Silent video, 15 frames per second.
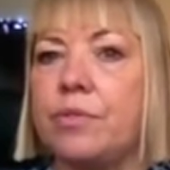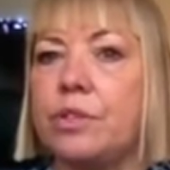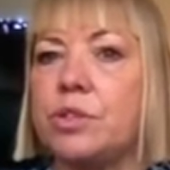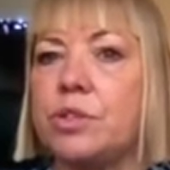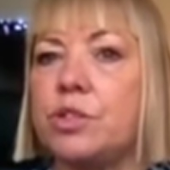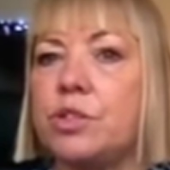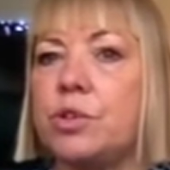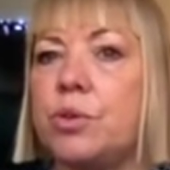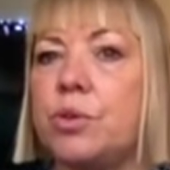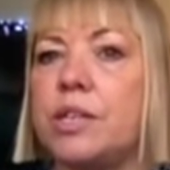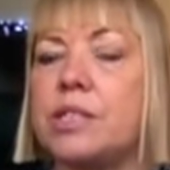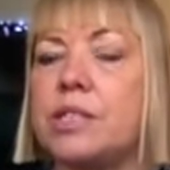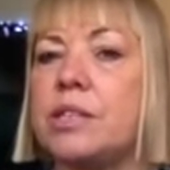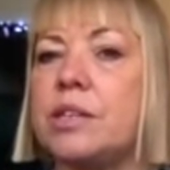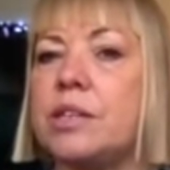
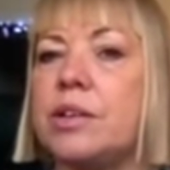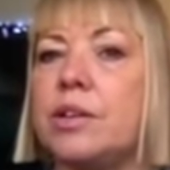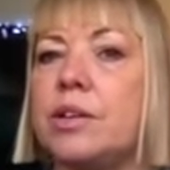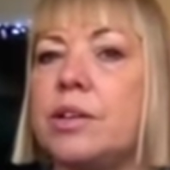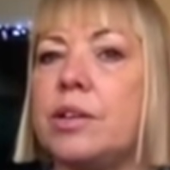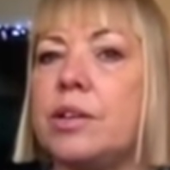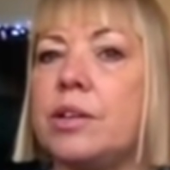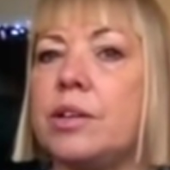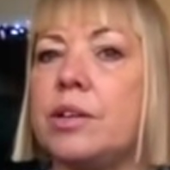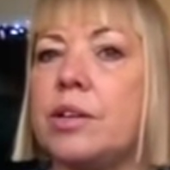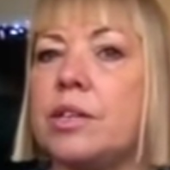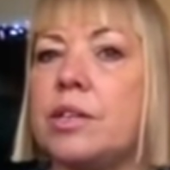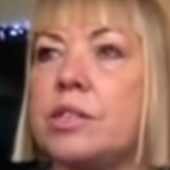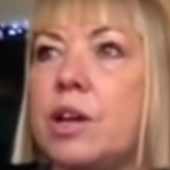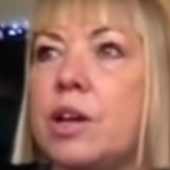choice
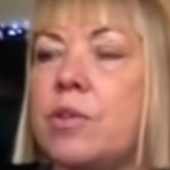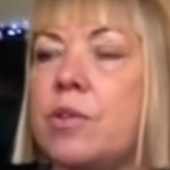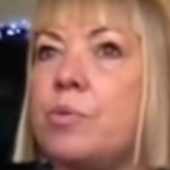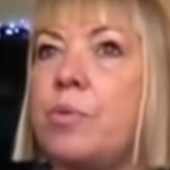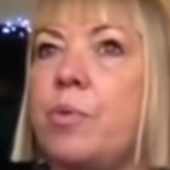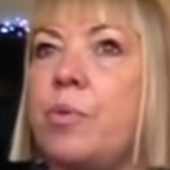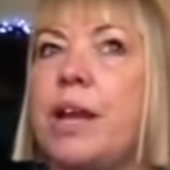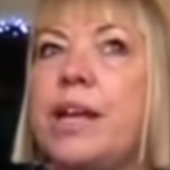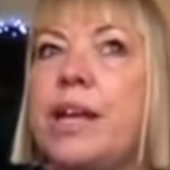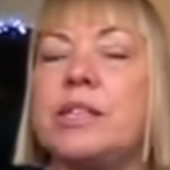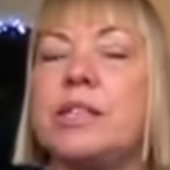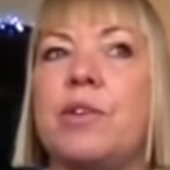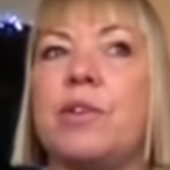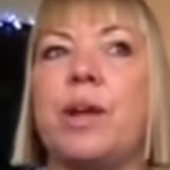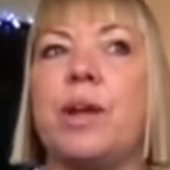so if we
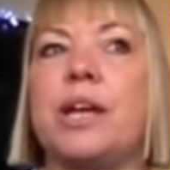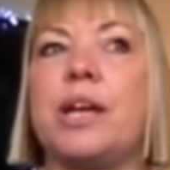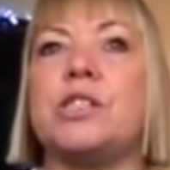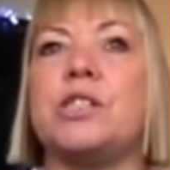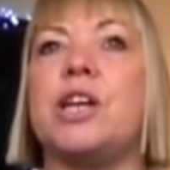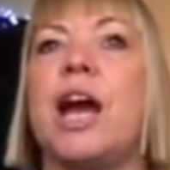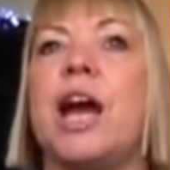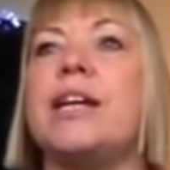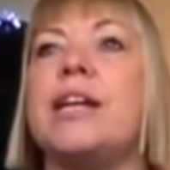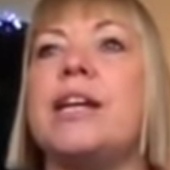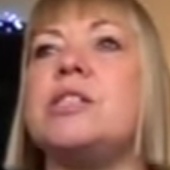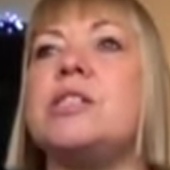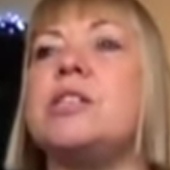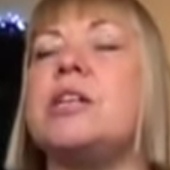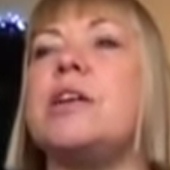if we can
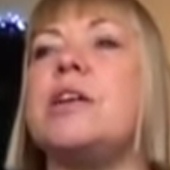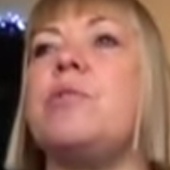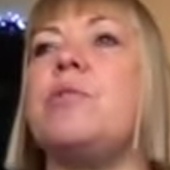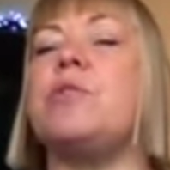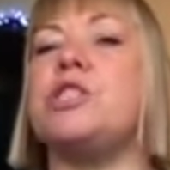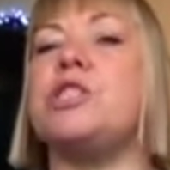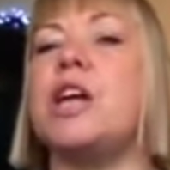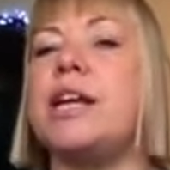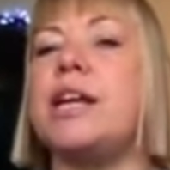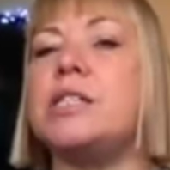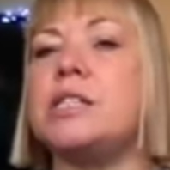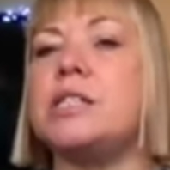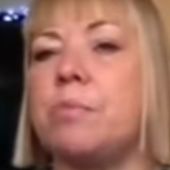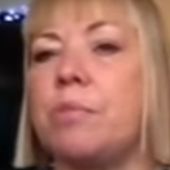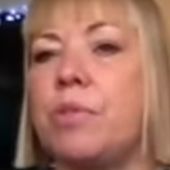change if you want to change
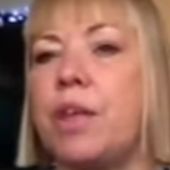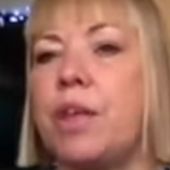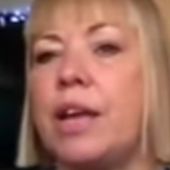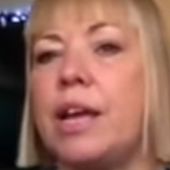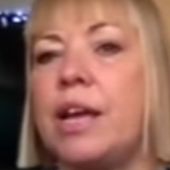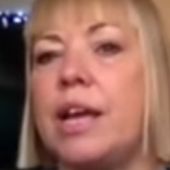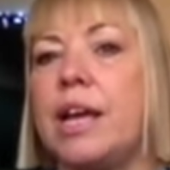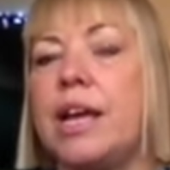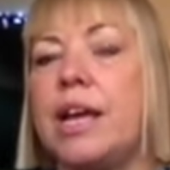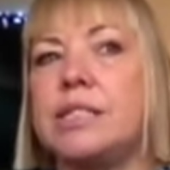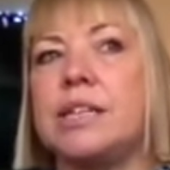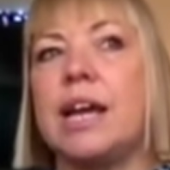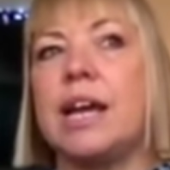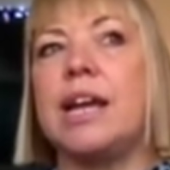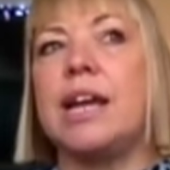something it's
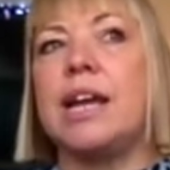taking the